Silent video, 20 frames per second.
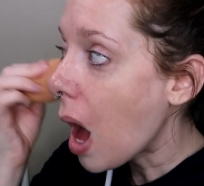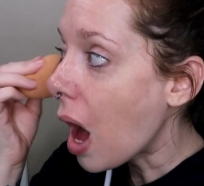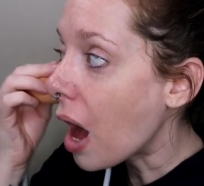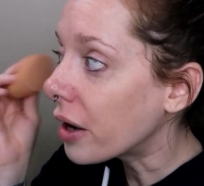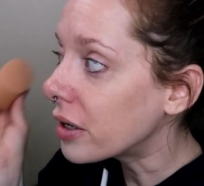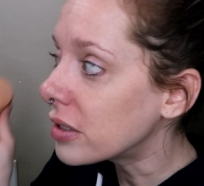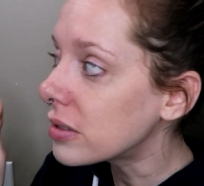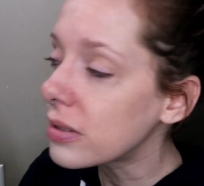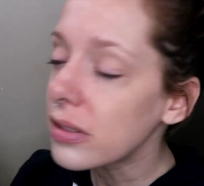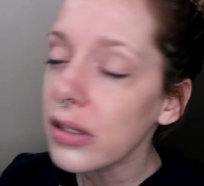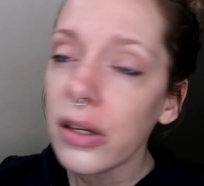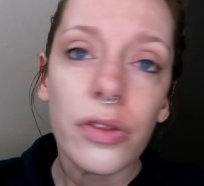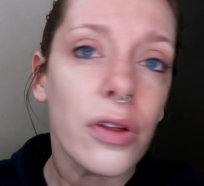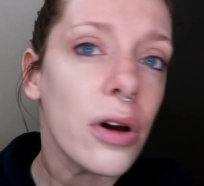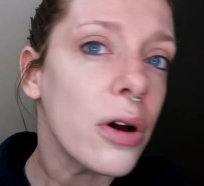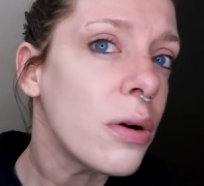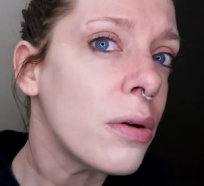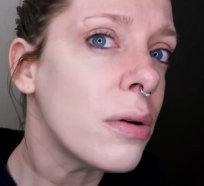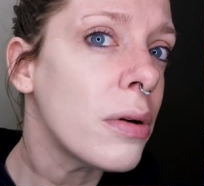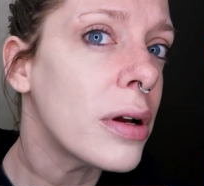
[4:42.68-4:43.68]
Honestly
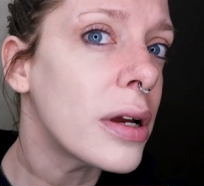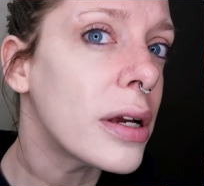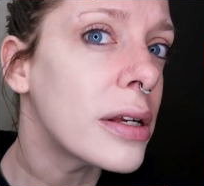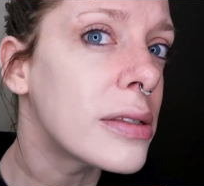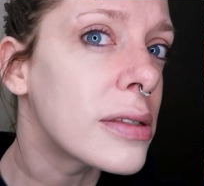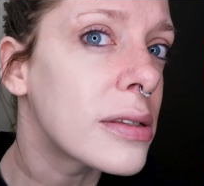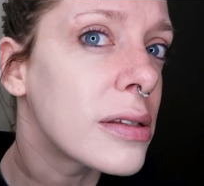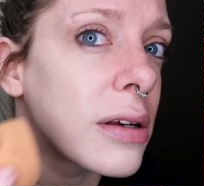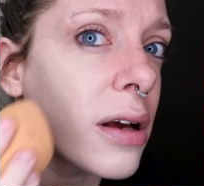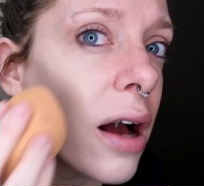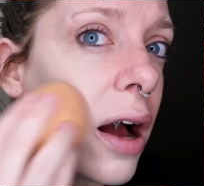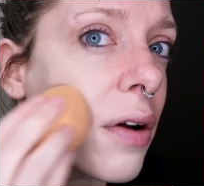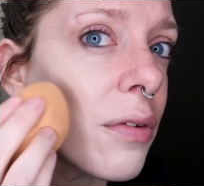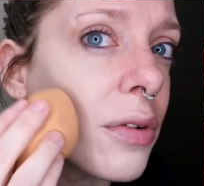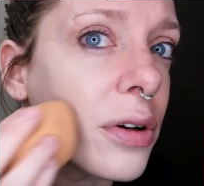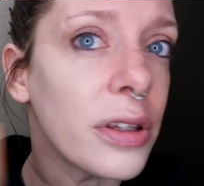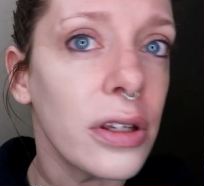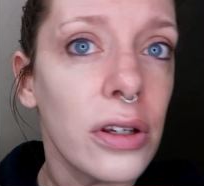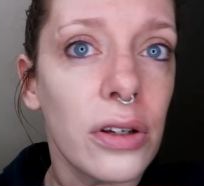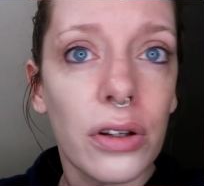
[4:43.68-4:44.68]
though, it's got
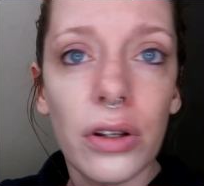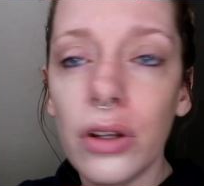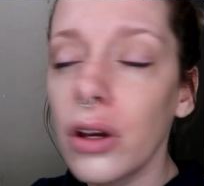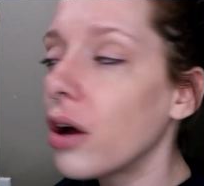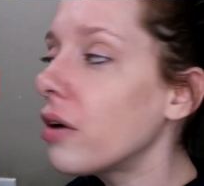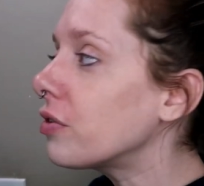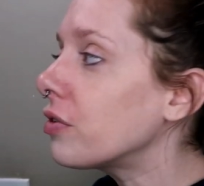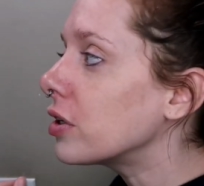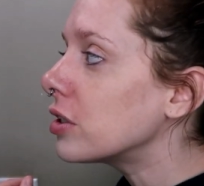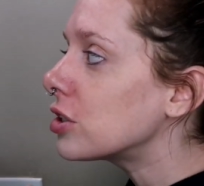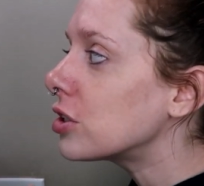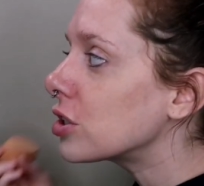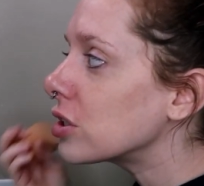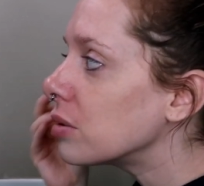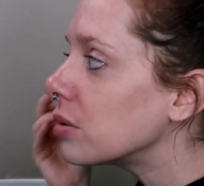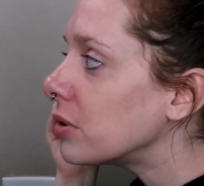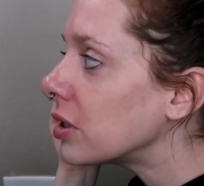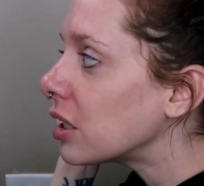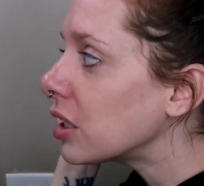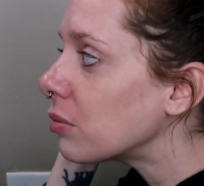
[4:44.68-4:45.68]
really good coverage.
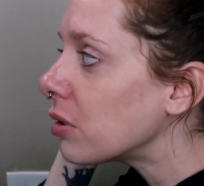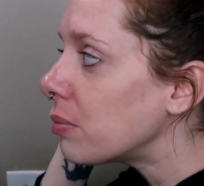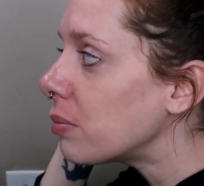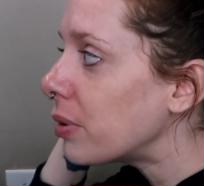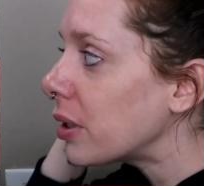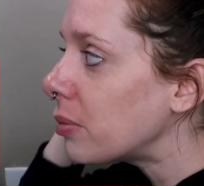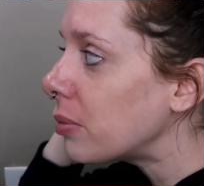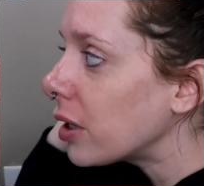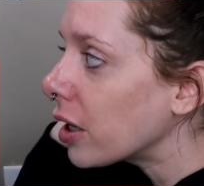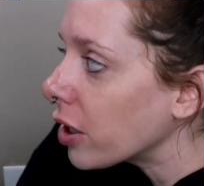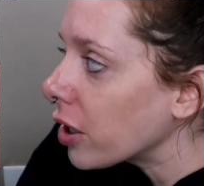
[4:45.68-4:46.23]
Let me get my baby